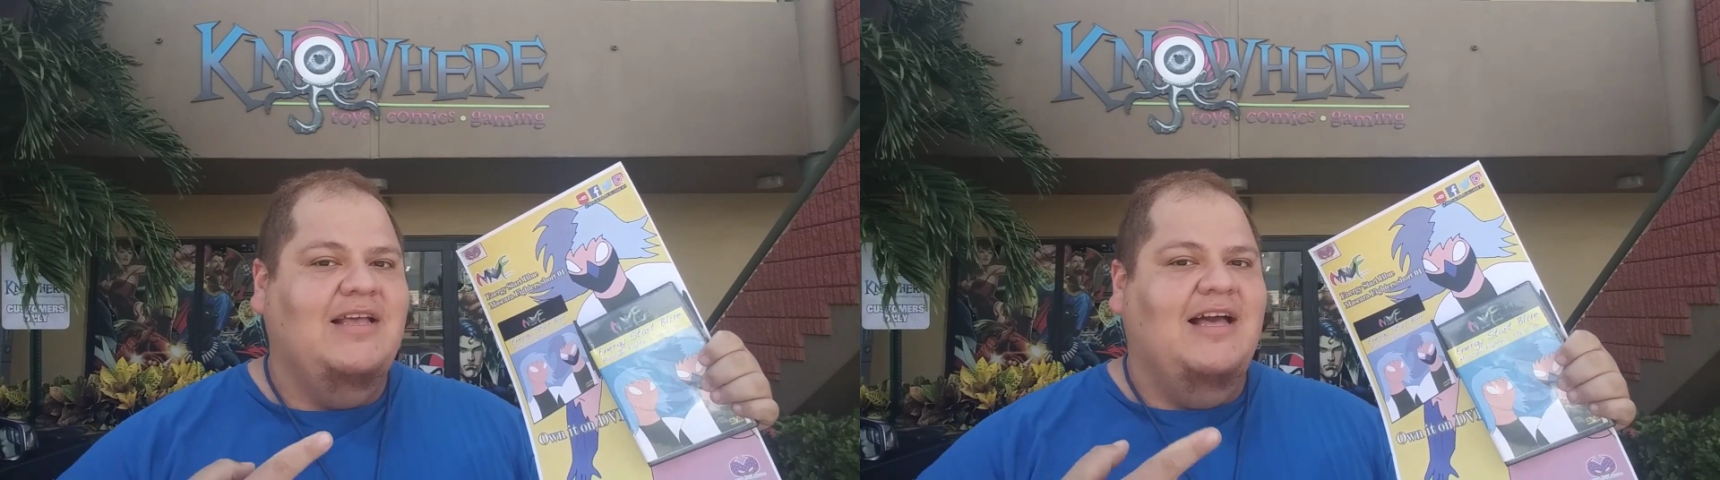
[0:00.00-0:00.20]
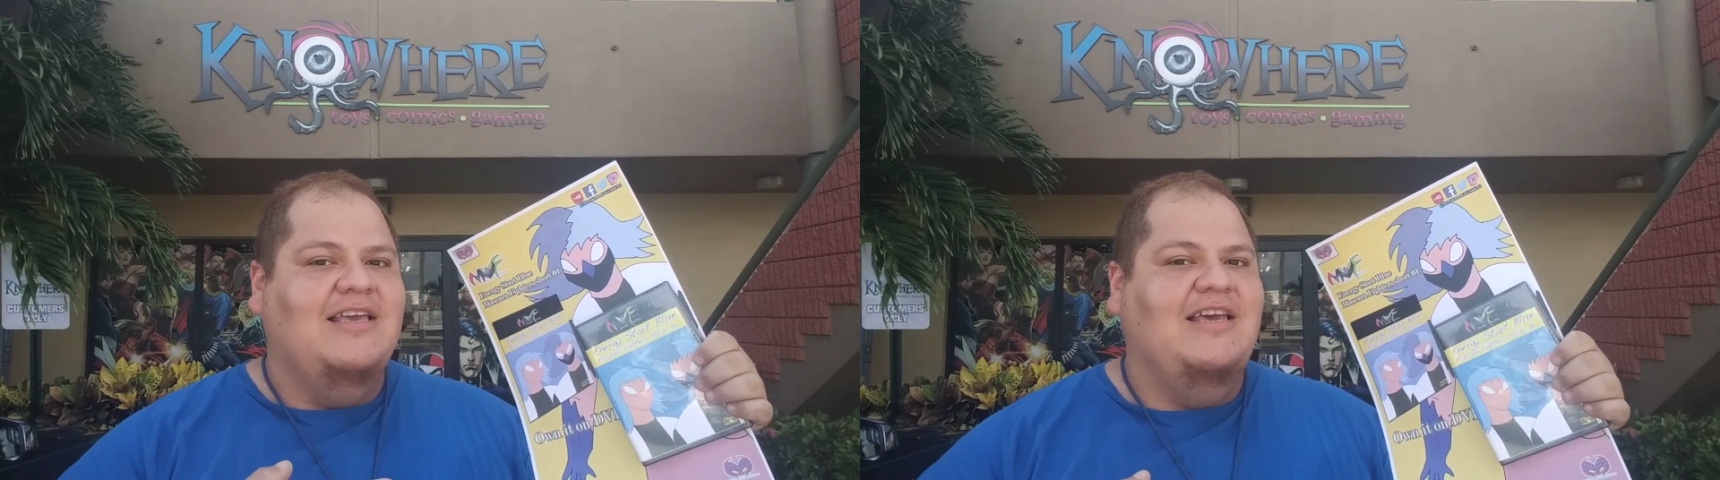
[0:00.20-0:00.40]

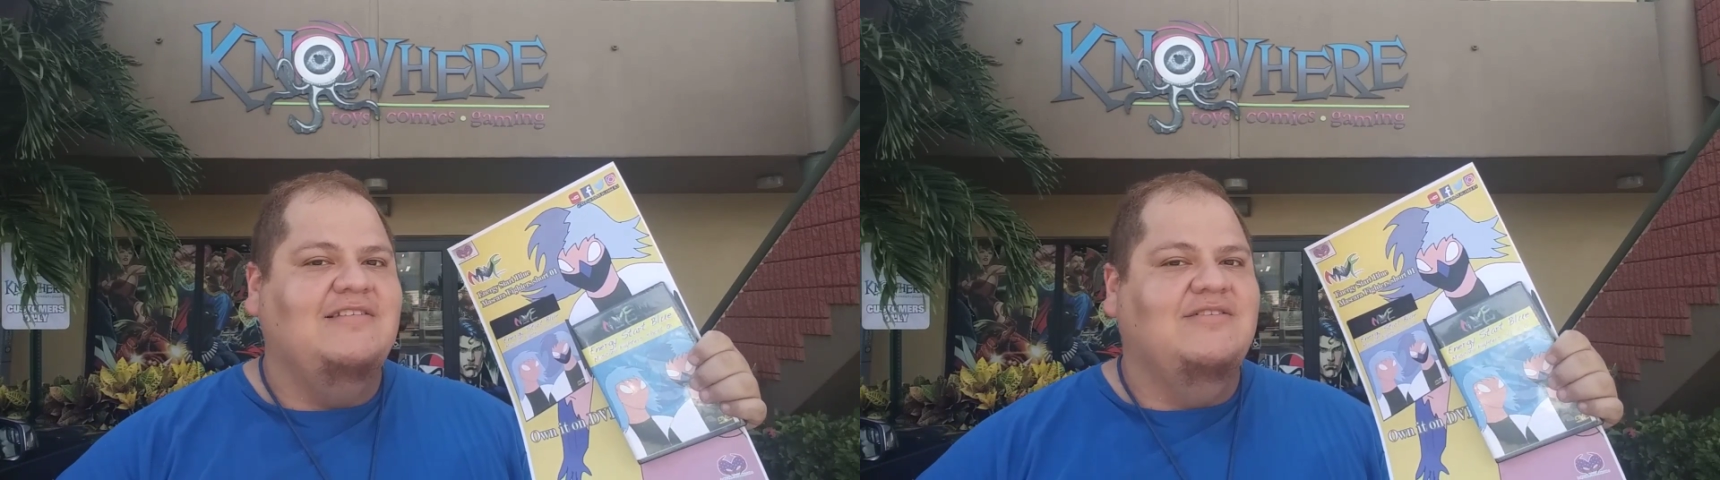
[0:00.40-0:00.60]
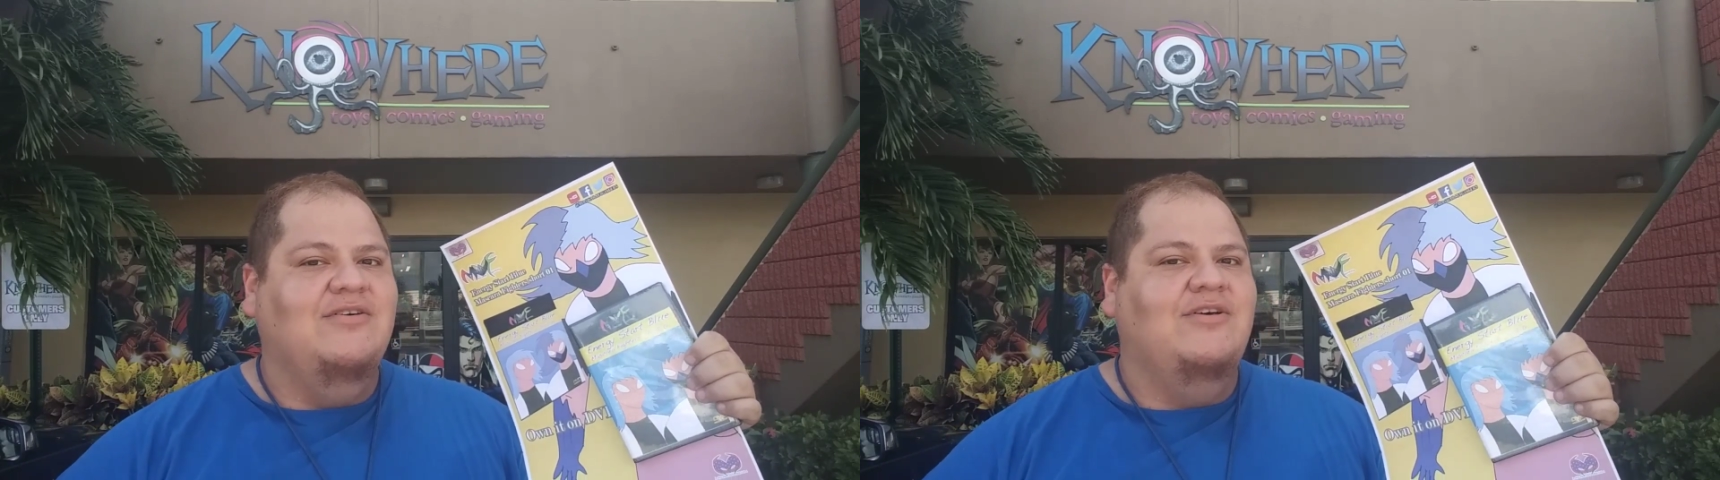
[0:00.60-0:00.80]
Aquí
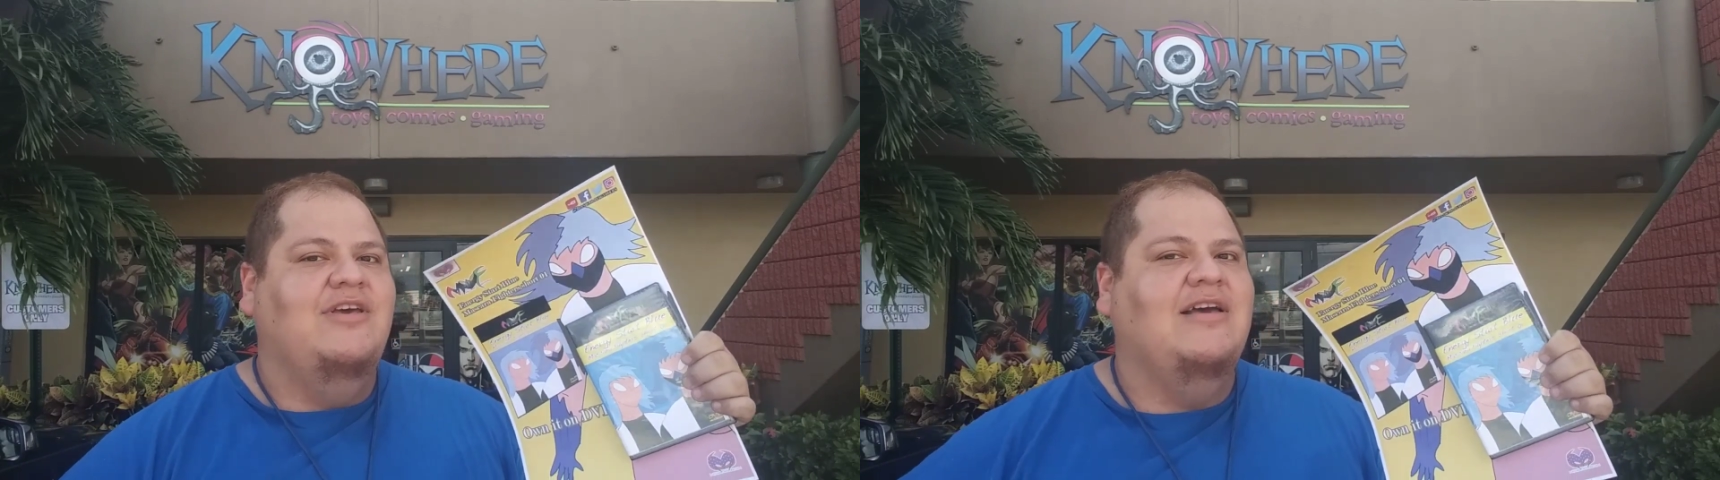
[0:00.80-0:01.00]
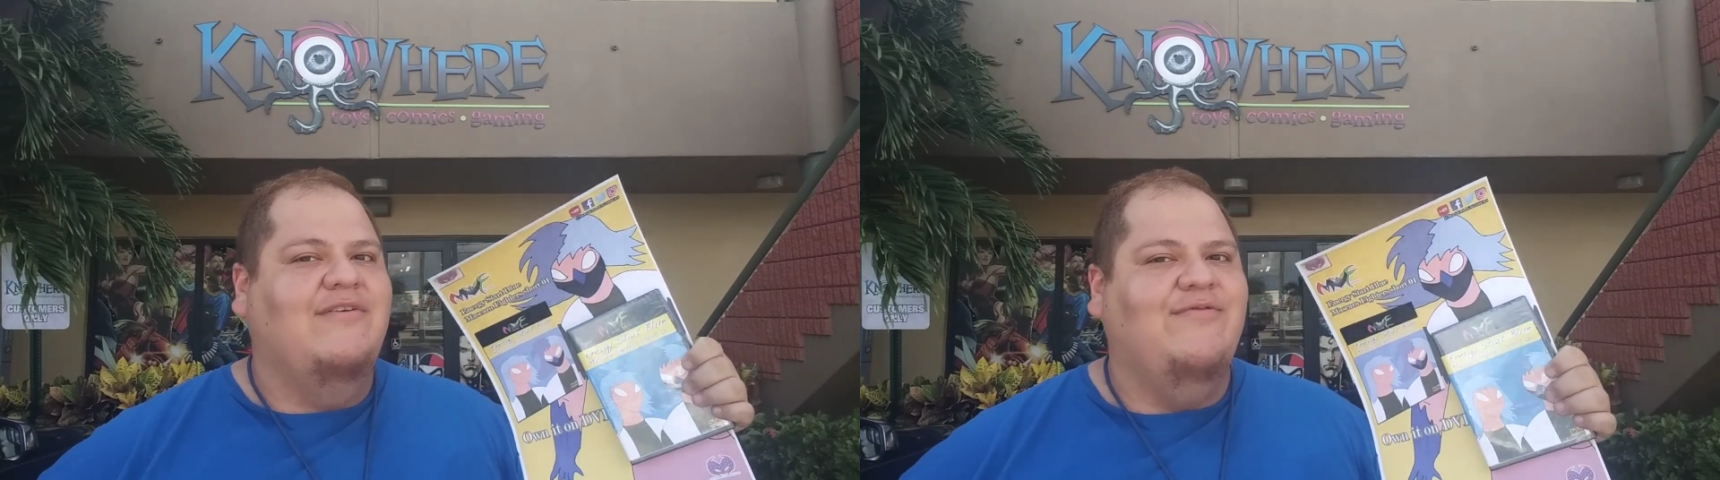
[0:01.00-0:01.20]
estoy
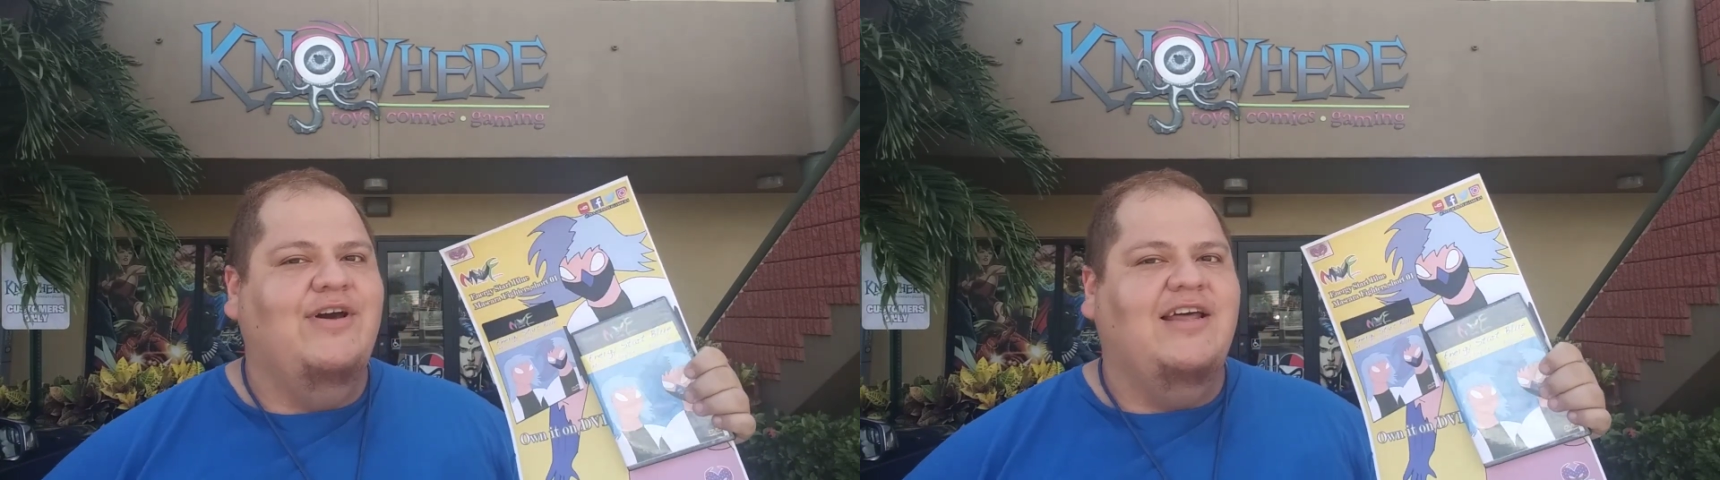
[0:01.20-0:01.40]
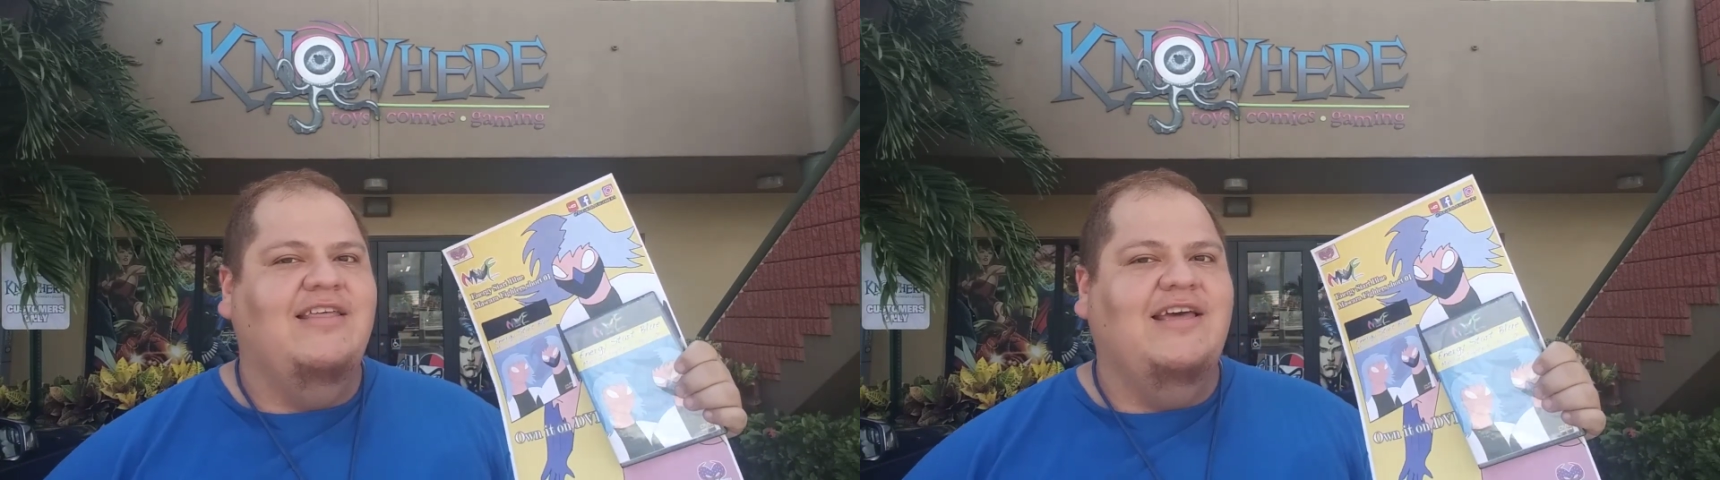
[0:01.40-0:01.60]
afuera